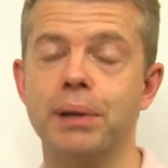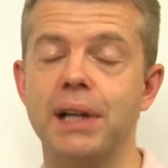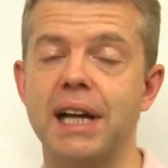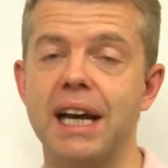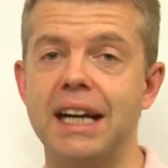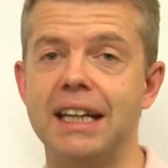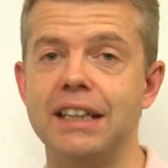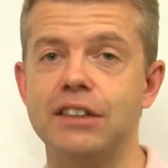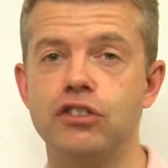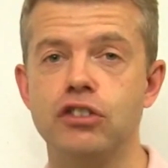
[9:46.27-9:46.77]

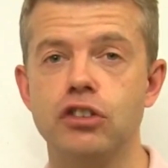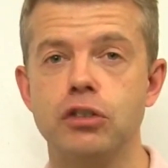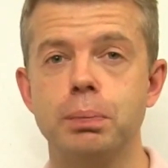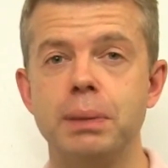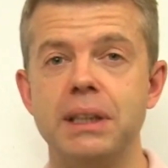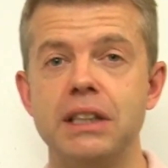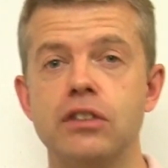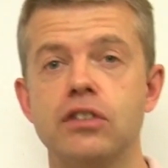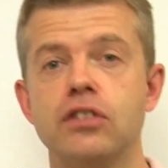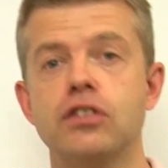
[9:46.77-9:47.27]
player is just
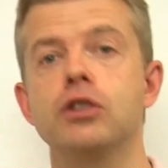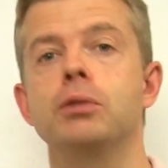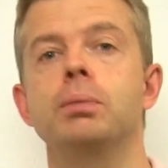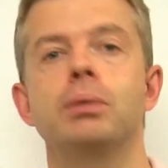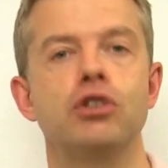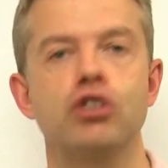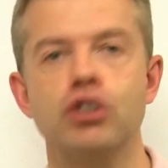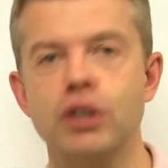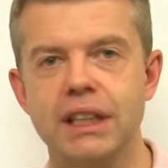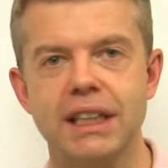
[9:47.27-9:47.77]
being
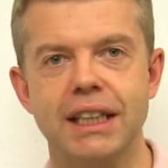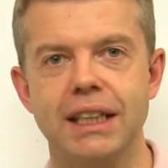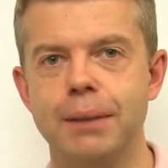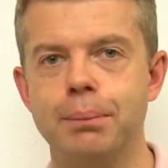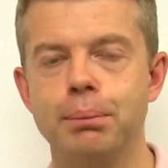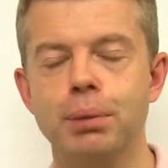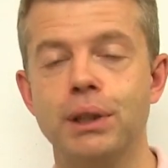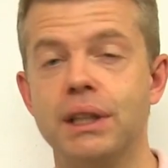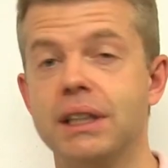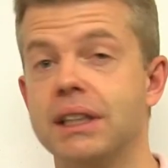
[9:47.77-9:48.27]
super tricky
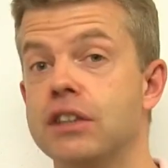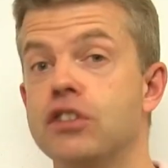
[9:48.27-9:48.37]
and pulling